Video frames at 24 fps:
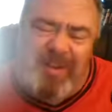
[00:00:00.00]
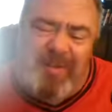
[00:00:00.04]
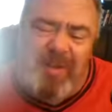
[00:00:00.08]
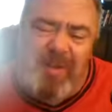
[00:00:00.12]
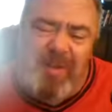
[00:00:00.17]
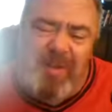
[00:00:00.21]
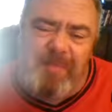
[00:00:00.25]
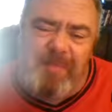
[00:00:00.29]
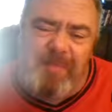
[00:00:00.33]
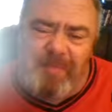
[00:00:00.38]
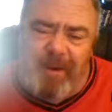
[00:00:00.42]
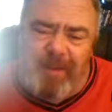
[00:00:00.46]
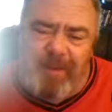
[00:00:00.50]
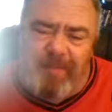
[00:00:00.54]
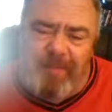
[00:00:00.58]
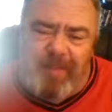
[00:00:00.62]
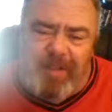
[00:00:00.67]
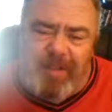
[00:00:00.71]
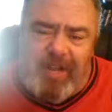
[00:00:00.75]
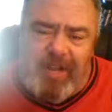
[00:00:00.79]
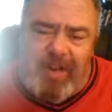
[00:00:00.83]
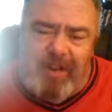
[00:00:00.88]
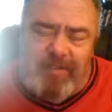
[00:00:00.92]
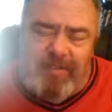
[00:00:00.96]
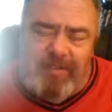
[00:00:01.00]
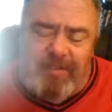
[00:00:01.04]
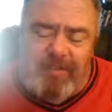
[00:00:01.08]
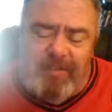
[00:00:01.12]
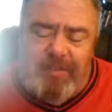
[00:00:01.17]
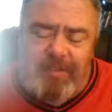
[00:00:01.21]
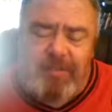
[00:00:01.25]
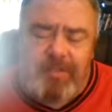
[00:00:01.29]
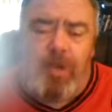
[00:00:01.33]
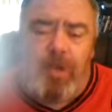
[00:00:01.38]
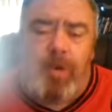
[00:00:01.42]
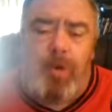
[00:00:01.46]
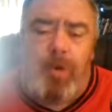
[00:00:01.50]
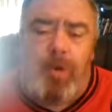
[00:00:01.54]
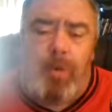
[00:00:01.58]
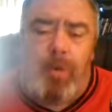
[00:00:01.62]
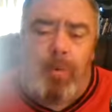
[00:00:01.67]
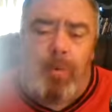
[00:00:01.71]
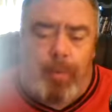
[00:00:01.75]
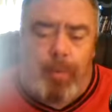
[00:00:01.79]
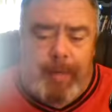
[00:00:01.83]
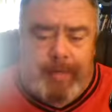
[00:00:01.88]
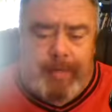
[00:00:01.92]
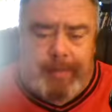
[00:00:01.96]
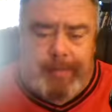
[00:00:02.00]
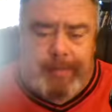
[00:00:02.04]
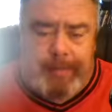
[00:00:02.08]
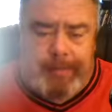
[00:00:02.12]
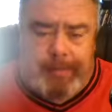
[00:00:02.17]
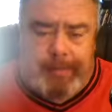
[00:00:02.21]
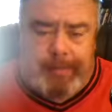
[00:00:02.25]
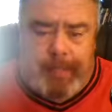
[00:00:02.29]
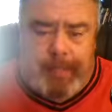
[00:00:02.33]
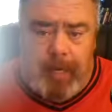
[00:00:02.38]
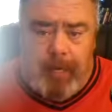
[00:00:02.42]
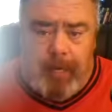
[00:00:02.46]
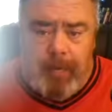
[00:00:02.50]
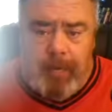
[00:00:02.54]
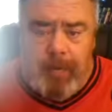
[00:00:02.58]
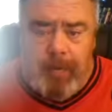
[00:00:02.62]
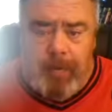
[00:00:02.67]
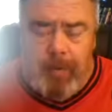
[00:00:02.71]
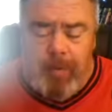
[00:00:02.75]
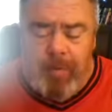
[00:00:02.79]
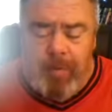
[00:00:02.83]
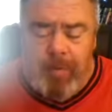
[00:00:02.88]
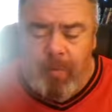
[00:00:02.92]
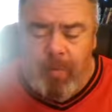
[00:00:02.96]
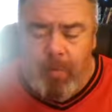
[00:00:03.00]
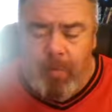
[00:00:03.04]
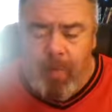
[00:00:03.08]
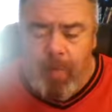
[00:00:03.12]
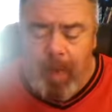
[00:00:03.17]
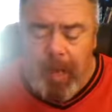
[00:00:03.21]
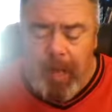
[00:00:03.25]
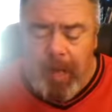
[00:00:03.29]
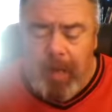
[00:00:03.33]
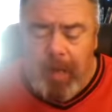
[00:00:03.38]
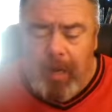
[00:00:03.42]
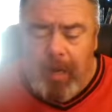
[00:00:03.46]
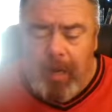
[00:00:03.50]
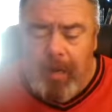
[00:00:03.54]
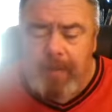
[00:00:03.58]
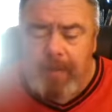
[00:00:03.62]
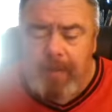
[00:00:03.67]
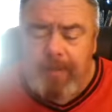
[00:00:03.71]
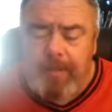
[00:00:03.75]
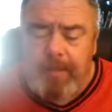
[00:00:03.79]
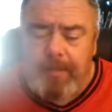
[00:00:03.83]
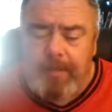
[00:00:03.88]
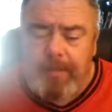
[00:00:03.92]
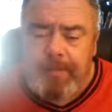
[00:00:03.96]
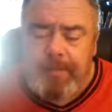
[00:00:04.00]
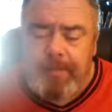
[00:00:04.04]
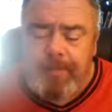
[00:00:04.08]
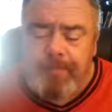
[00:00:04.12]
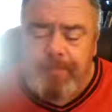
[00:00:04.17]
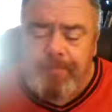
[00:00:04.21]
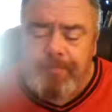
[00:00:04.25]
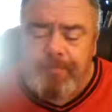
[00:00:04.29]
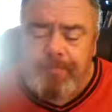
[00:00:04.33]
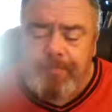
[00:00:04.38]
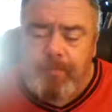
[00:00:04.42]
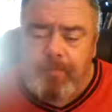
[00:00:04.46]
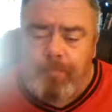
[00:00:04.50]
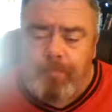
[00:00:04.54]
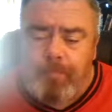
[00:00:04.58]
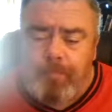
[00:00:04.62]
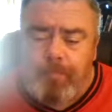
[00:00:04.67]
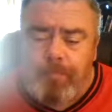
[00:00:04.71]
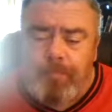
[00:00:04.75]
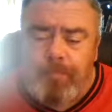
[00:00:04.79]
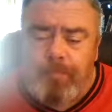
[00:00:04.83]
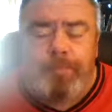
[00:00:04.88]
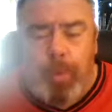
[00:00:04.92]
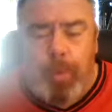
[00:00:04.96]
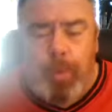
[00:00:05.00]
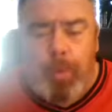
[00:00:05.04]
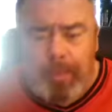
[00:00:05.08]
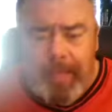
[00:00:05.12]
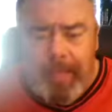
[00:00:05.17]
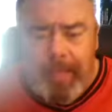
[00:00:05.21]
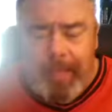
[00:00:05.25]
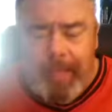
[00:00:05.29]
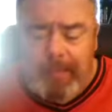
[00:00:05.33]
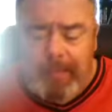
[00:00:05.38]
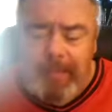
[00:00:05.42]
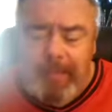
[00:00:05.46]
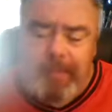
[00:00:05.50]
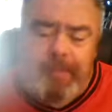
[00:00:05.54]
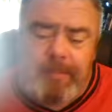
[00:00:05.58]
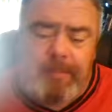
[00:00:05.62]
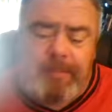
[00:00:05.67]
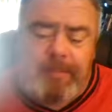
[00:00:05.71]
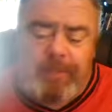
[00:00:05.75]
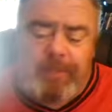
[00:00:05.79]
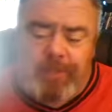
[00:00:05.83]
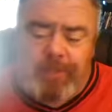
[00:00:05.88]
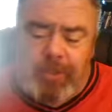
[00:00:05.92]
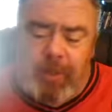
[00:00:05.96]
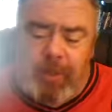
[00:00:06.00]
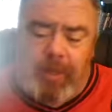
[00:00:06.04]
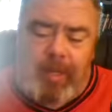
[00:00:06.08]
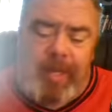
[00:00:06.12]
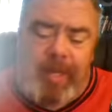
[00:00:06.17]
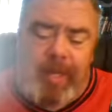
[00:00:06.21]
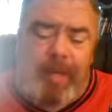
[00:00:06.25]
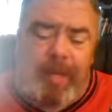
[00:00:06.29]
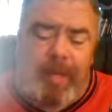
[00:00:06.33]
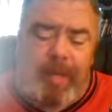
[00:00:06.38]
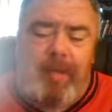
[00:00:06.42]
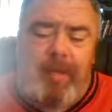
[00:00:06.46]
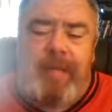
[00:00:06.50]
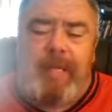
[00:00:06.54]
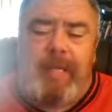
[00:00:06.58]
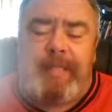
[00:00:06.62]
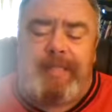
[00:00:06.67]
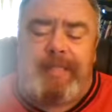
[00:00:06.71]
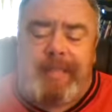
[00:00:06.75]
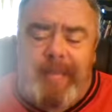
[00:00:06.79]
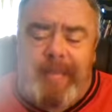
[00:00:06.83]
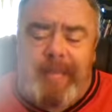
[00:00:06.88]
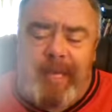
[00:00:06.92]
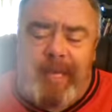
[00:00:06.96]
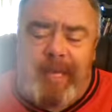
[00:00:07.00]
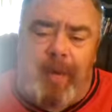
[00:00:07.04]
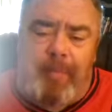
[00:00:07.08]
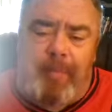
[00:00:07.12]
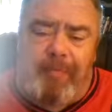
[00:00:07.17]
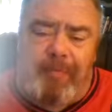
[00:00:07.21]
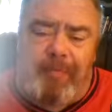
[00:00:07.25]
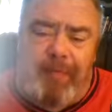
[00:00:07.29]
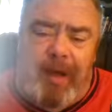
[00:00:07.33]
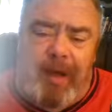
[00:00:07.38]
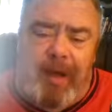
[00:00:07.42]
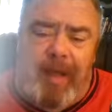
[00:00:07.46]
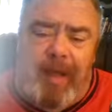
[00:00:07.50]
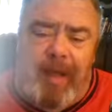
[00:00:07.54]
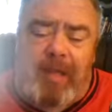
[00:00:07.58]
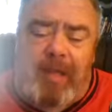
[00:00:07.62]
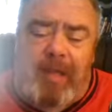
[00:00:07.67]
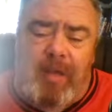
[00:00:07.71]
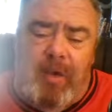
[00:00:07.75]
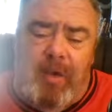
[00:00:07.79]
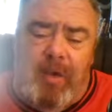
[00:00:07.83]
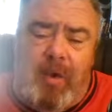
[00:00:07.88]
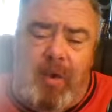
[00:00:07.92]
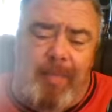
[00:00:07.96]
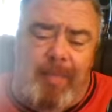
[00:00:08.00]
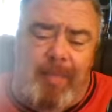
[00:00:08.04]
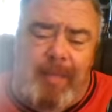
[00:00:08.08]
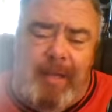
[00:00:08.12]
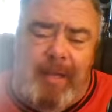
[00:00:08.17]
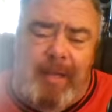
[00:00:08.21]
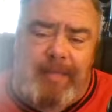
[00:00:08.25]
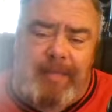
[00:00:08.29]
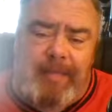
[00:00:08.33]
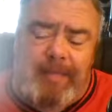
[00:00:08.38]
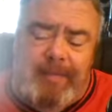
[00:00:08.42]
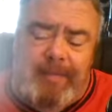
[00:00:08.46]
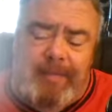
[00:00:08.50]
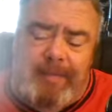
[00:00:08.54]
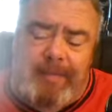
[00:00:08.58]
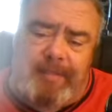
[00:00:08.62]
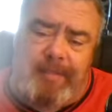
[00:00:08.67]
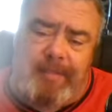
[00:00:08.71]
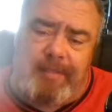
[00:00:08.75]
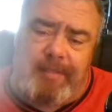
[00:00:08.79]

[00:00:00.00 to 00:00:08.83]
Marvel characters, when done well, Moon Knight, showing up to help Frank go up against